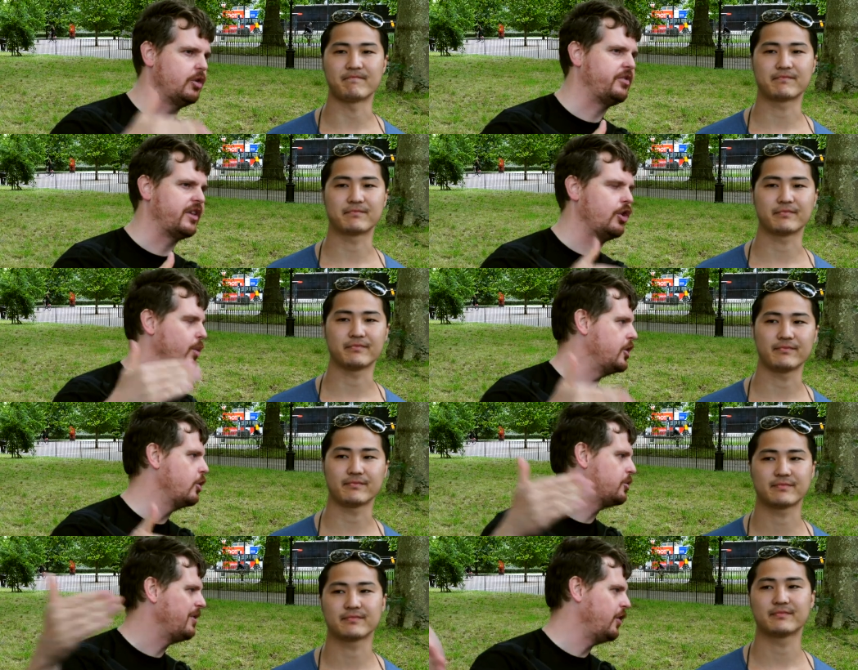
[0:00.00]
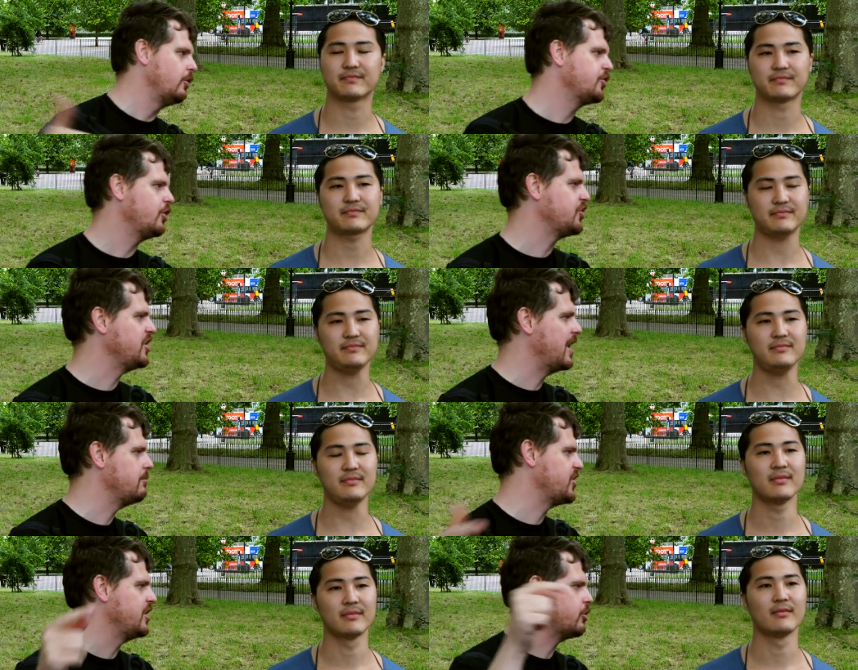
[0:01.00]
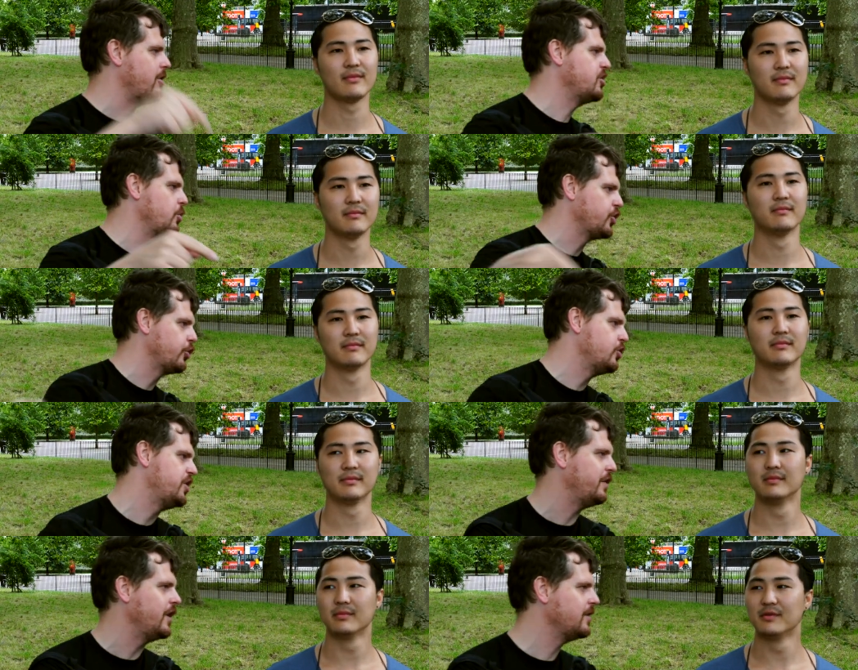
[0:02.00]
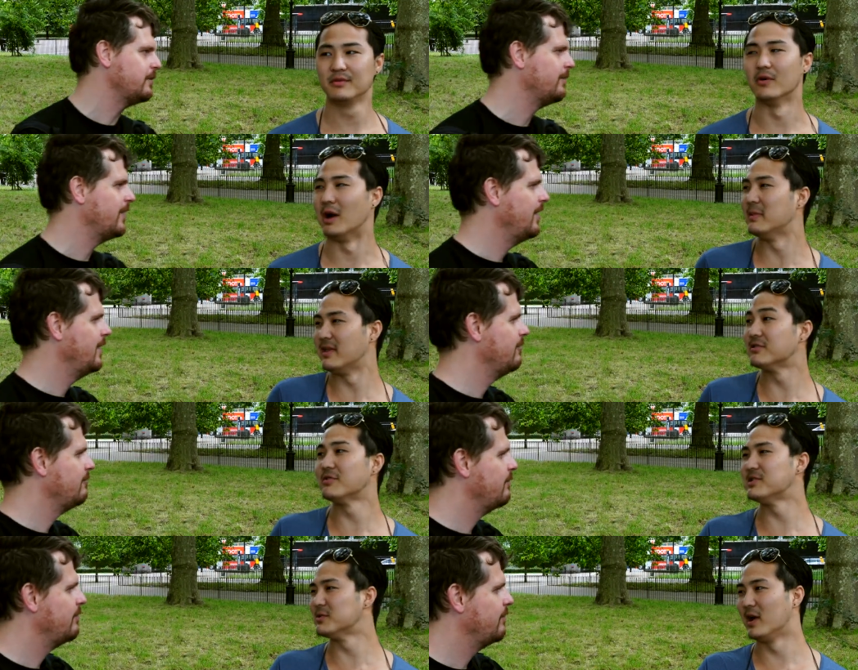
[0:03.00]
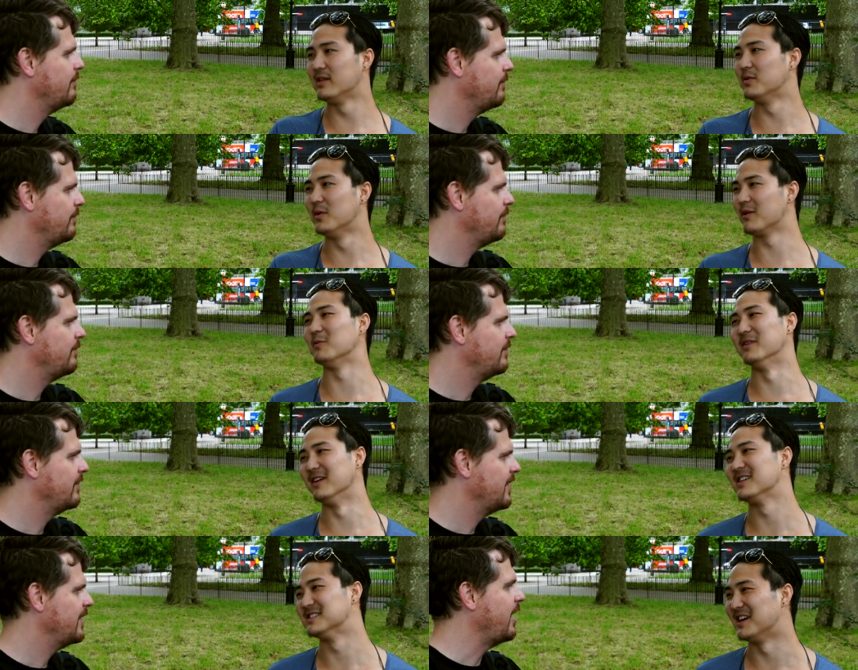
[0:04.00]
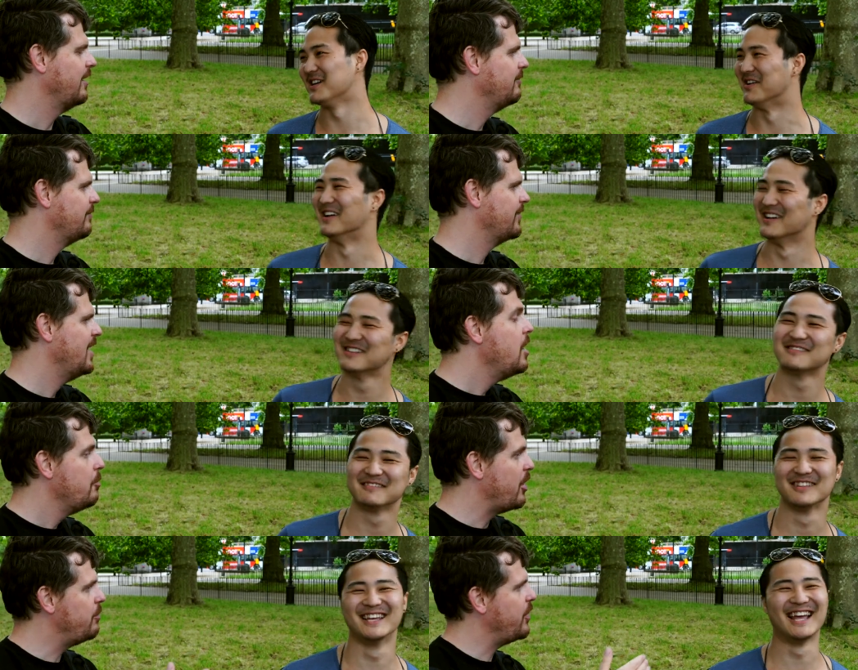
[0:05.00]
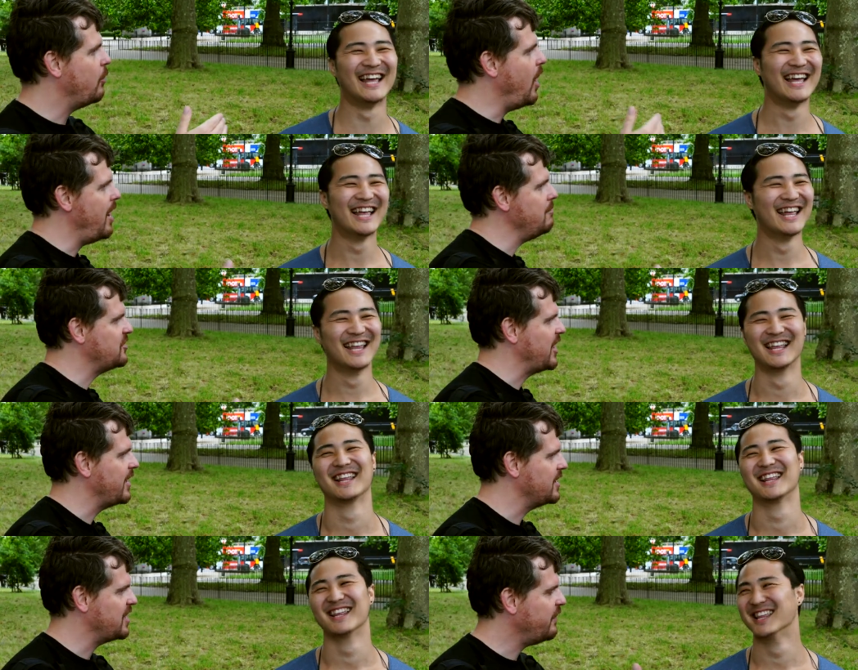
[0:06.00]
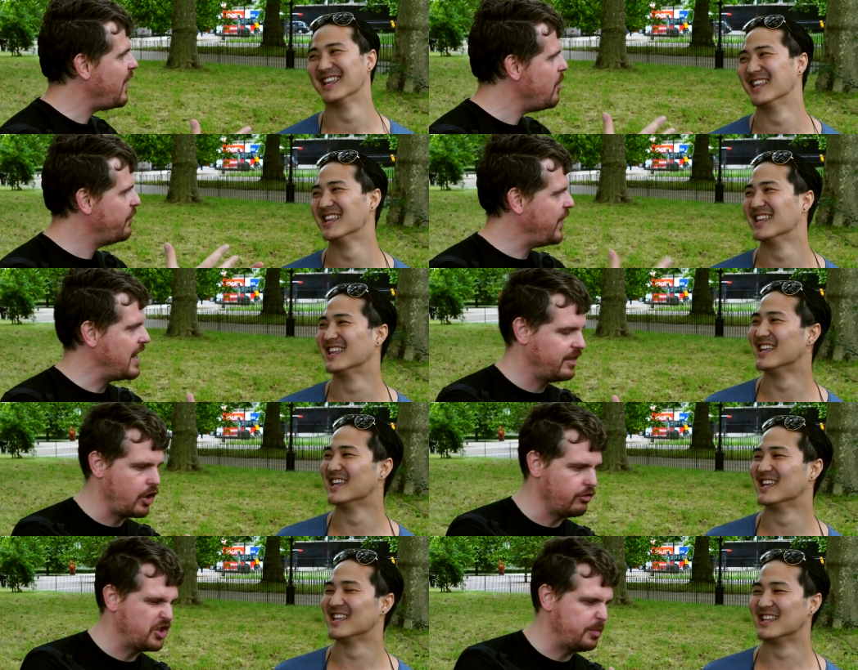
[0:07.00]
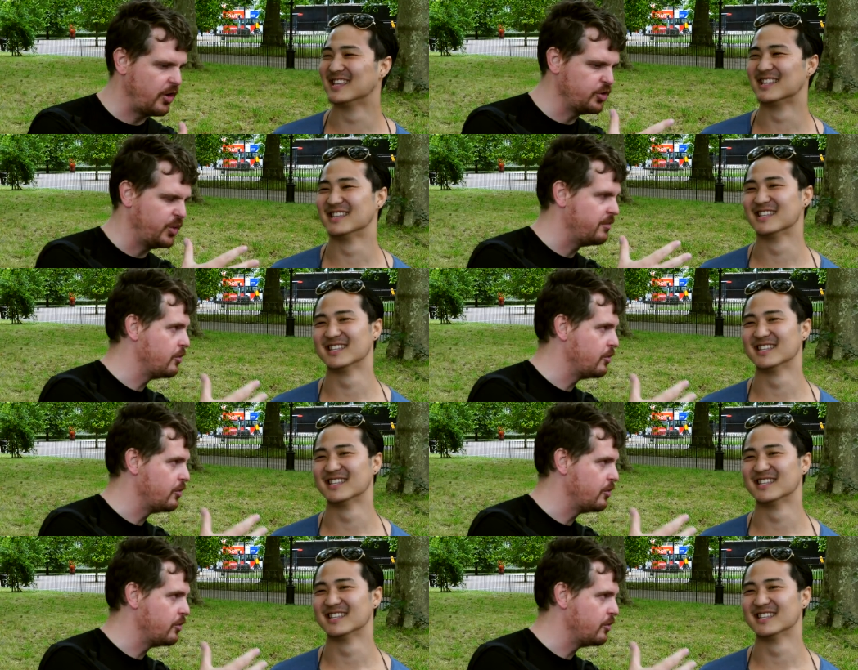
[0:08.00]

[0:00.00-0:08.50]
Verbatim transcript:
Speaker 1: something that we know to be false, because Islam says Christ wasn't crucified.
Speaker 2: Sure, I mean, there's a reason why it didn't work on.
Speaker 1: Yeah, yeah. But, but what I'm saying is, if our faith corresponds with